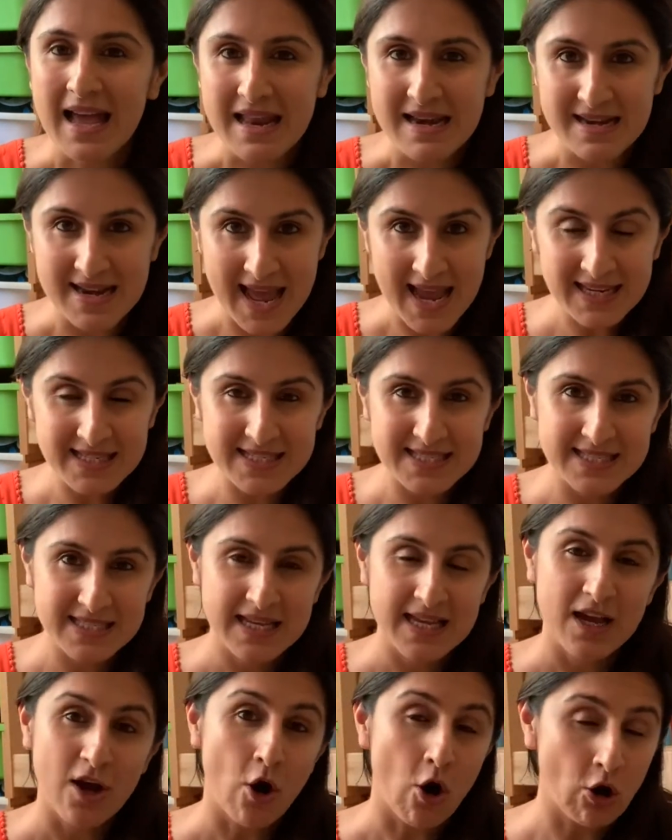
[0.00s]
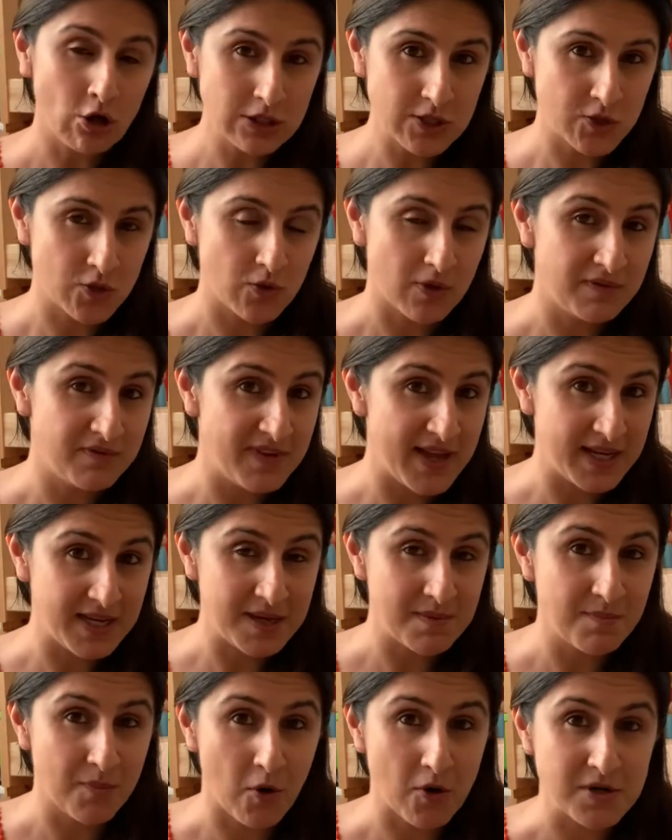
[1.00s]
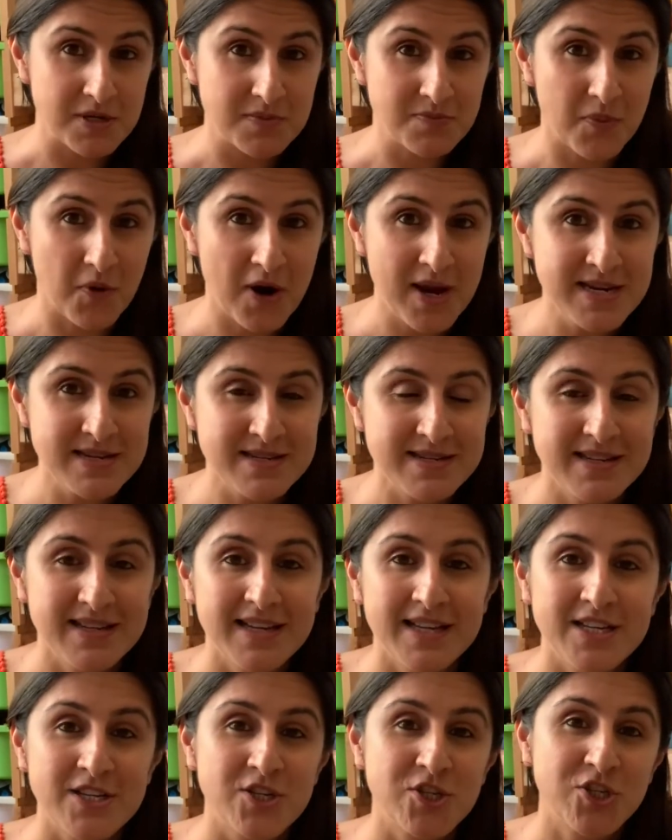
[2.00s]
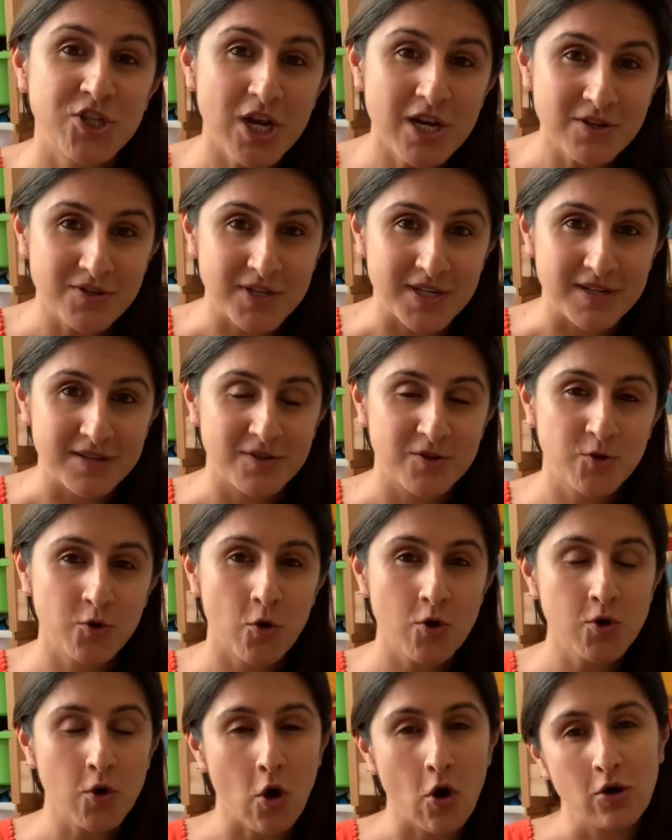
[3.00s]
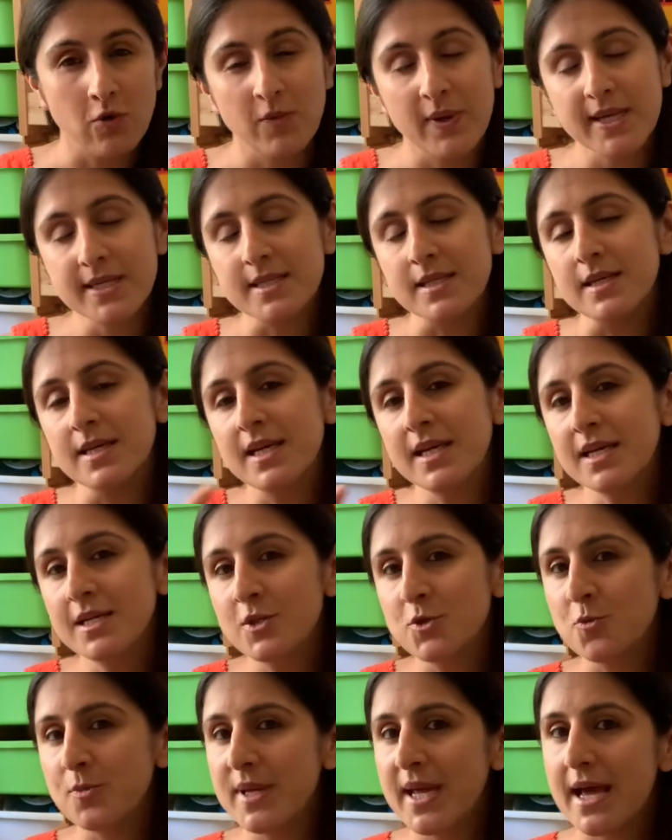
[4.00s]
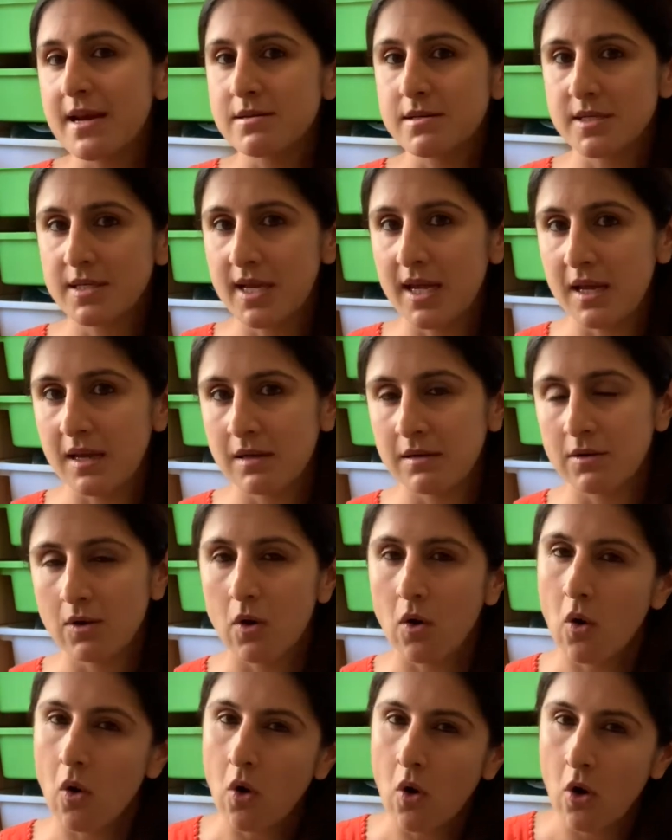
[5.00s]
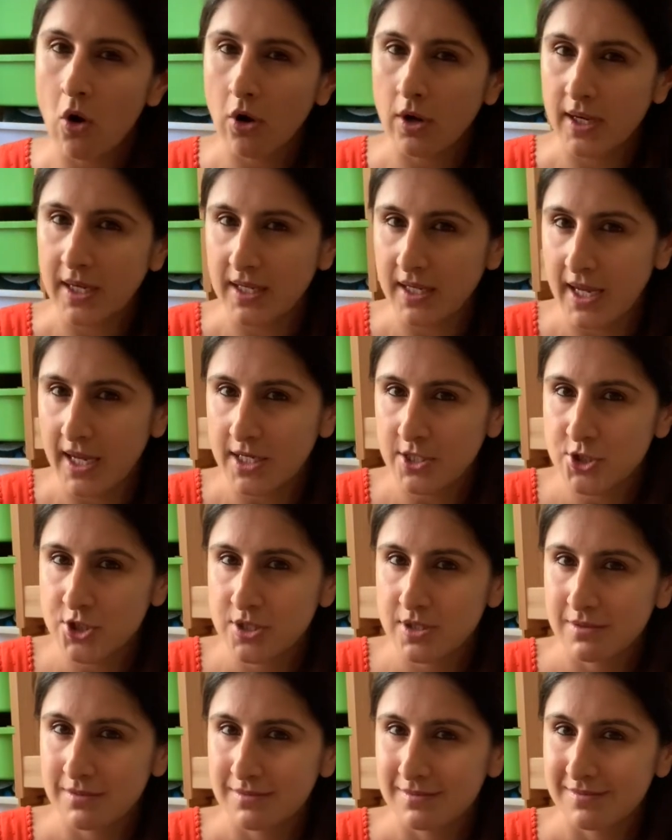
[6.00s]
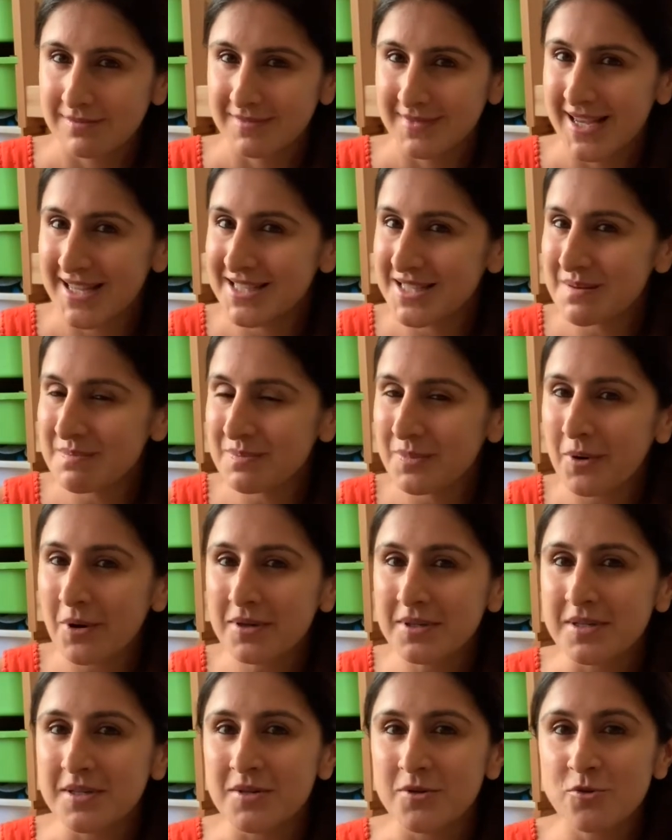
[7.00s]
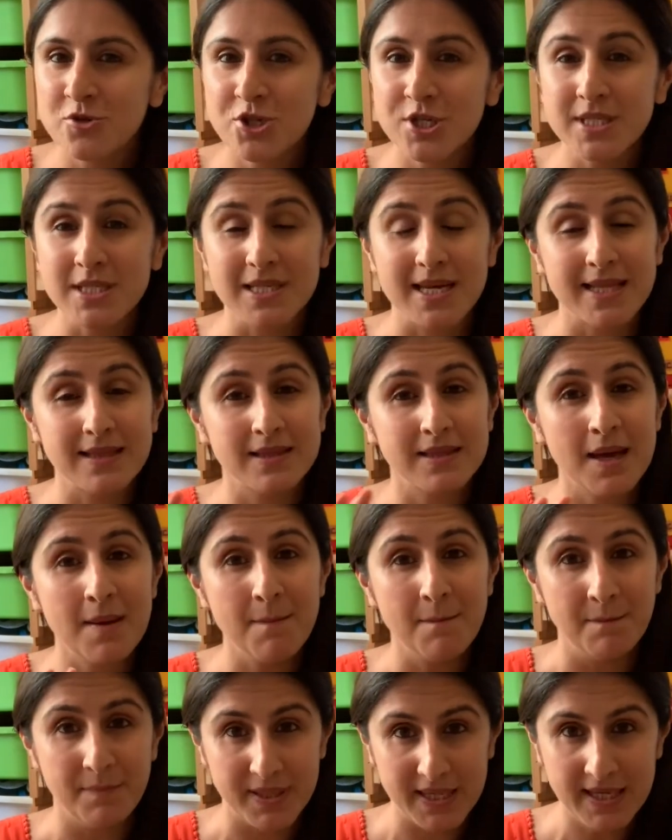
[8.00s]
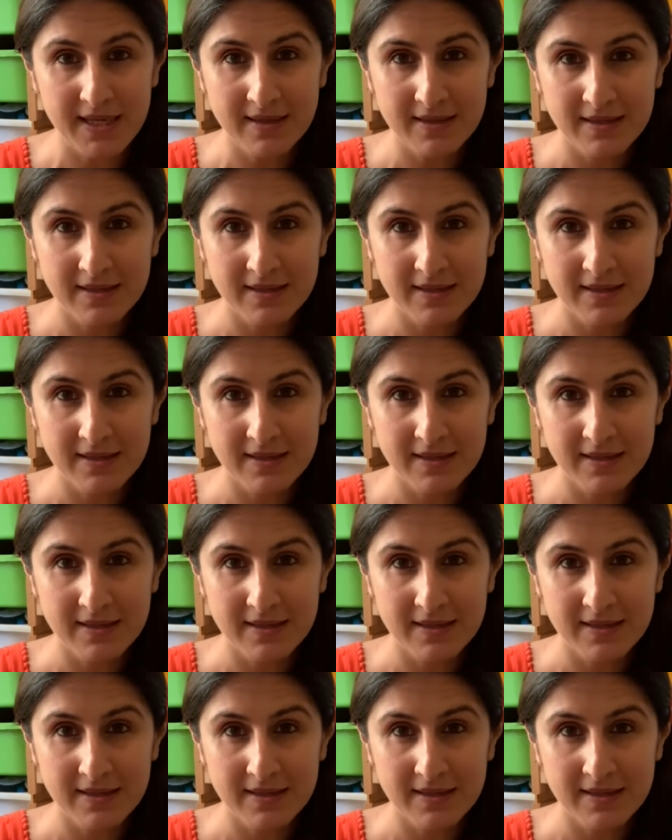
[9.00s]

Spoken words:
Next, also a very important point, children don't always need to be entertained or engaged. It's important to just let them be